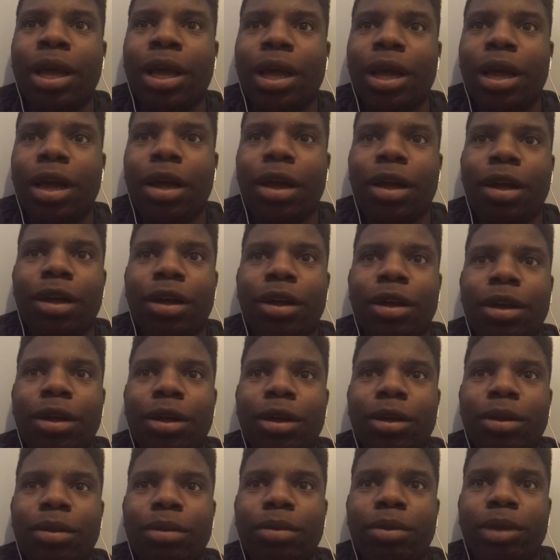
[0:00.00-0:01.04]

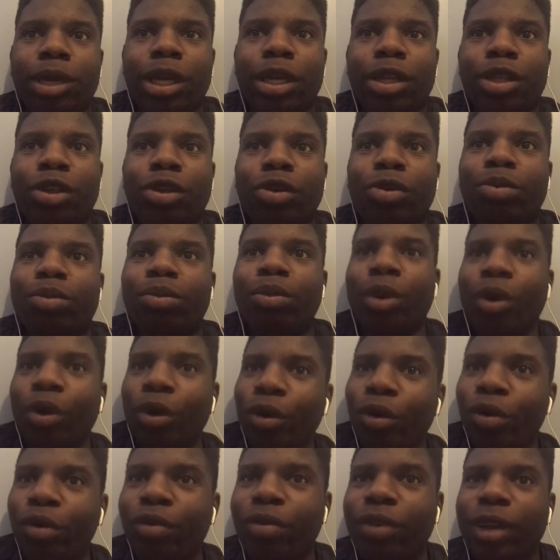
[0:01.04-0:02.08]
to get you
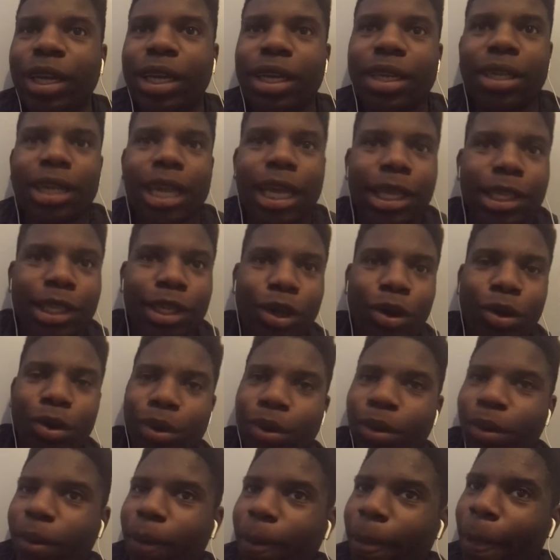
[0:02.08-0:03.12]
moving, that's
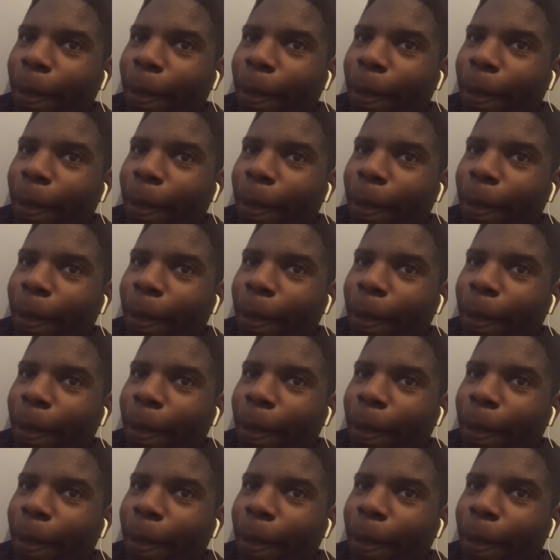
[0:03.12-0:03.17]
going to,